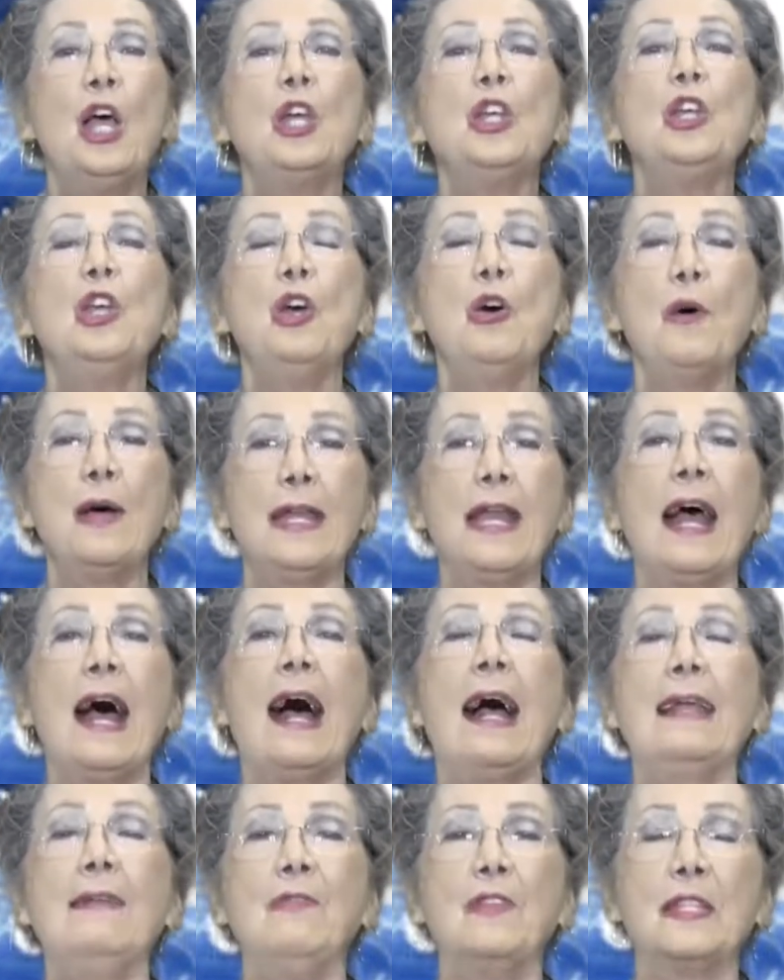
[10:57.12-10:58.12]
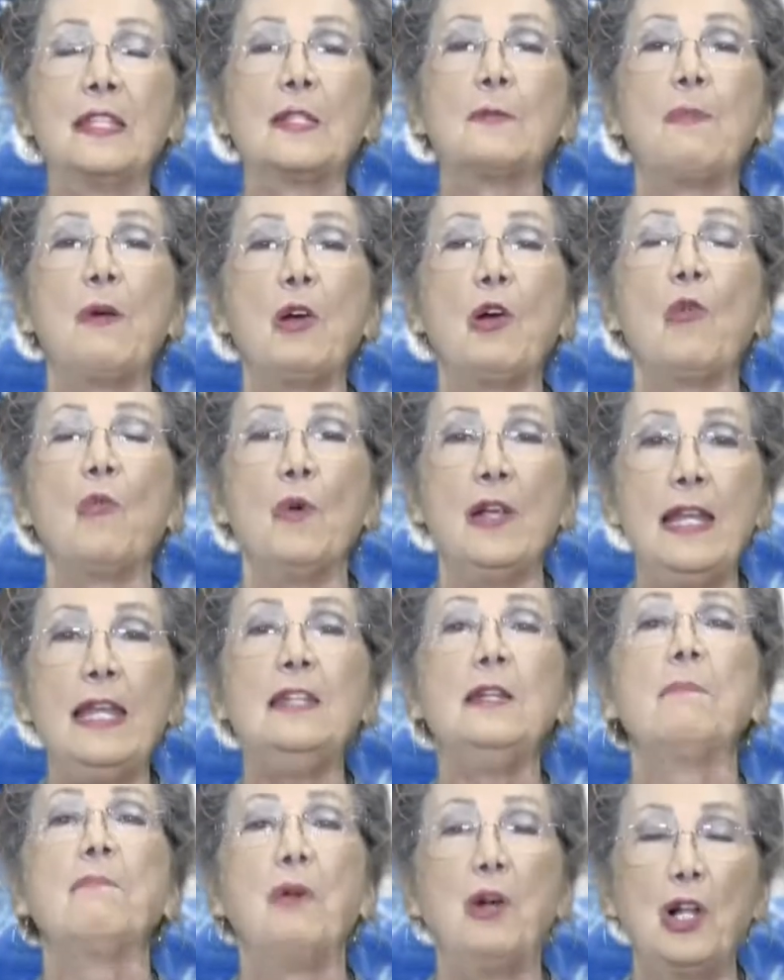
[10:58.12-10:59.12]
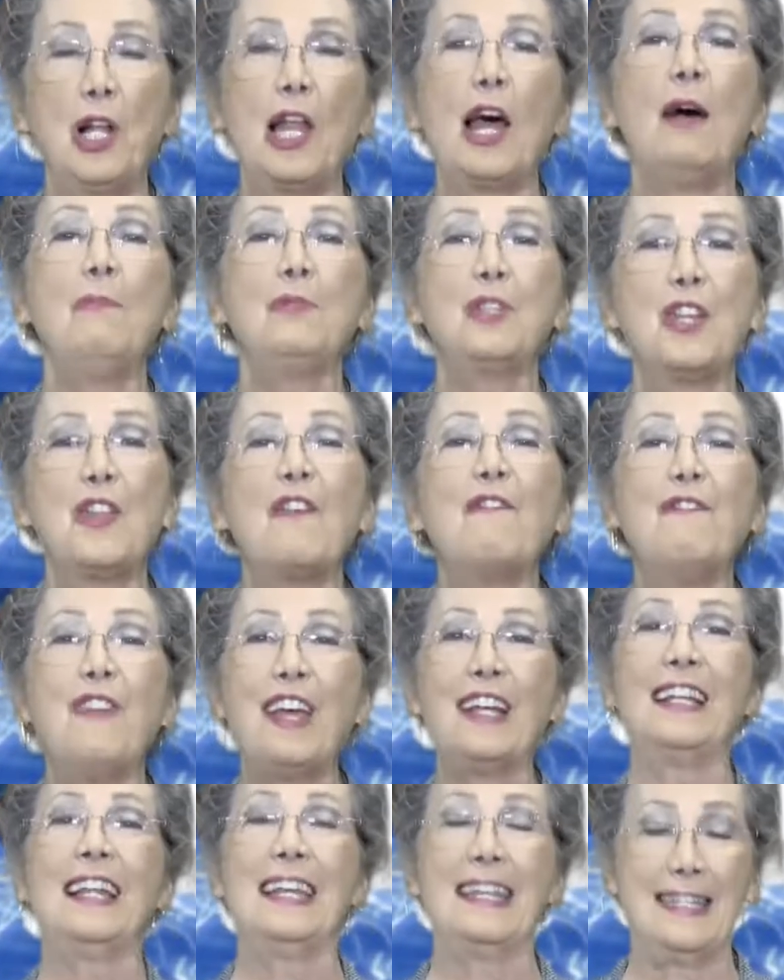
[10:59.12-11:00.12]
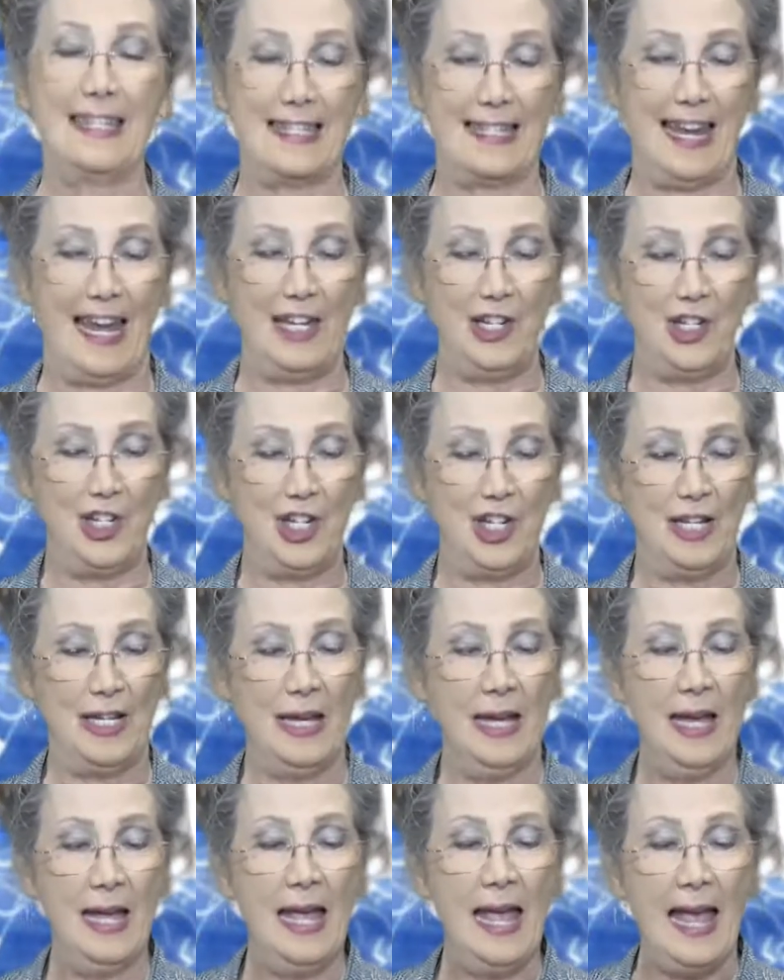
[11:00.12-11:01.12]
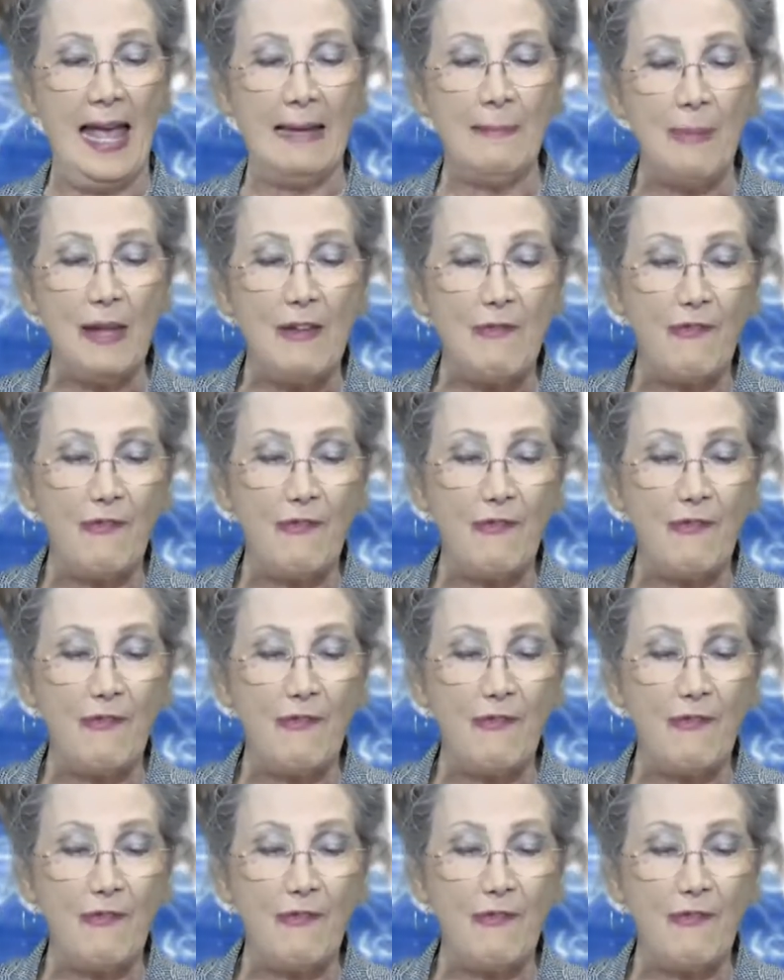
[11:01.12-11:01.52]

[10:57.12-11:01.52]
You and I in the spirit, we need to pull up to the filling station and be